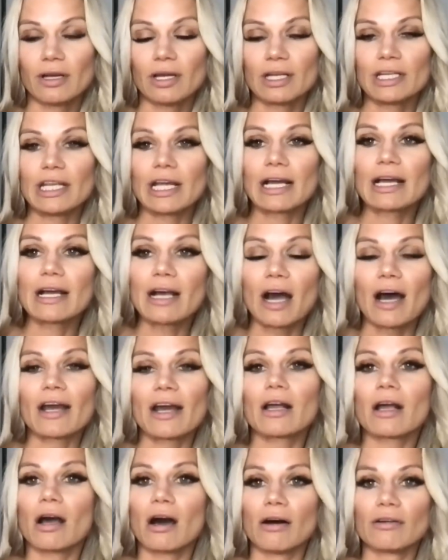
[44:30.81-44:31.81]
You got
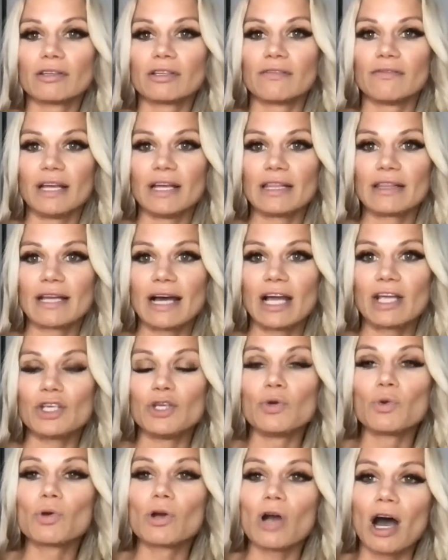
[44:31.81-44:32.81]
to cultivate
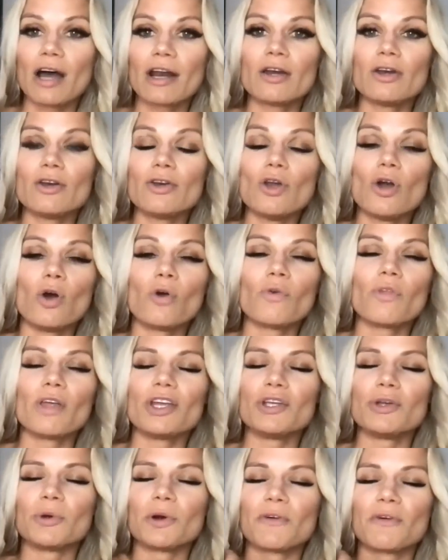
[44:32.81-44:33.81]
that. You got to know
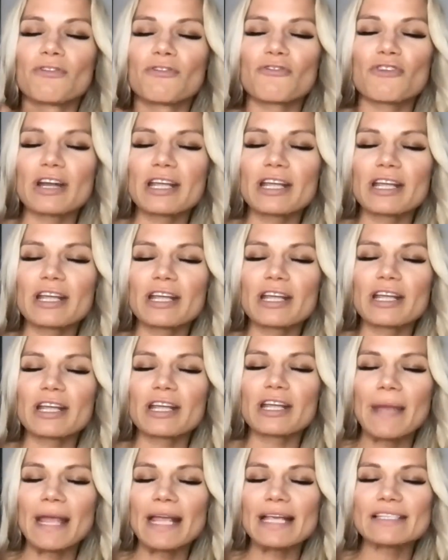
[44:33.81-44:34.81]
that you're a freaking
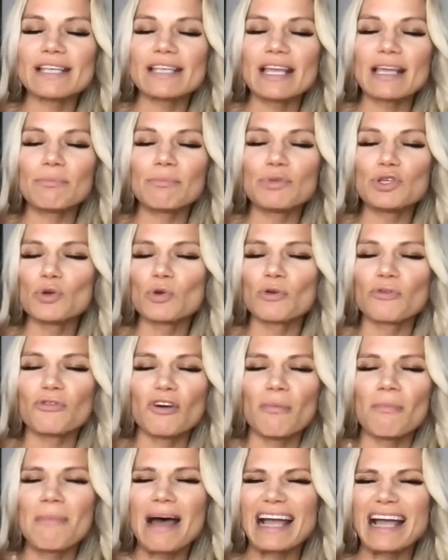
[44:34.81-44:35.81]
amazing,
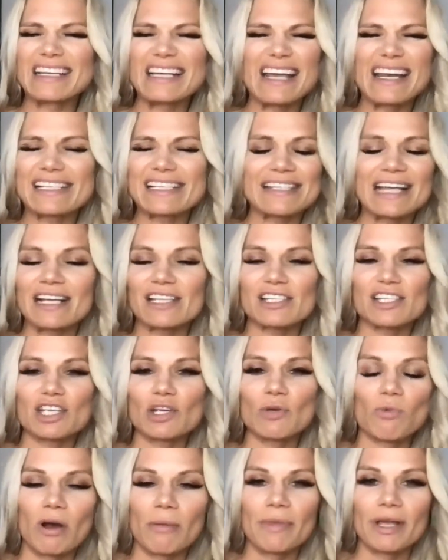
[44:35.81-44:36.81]
beautiful, magnetic, sexy
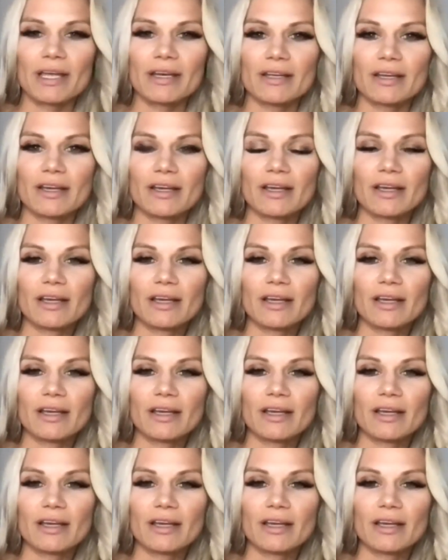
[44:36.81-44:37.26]
woman.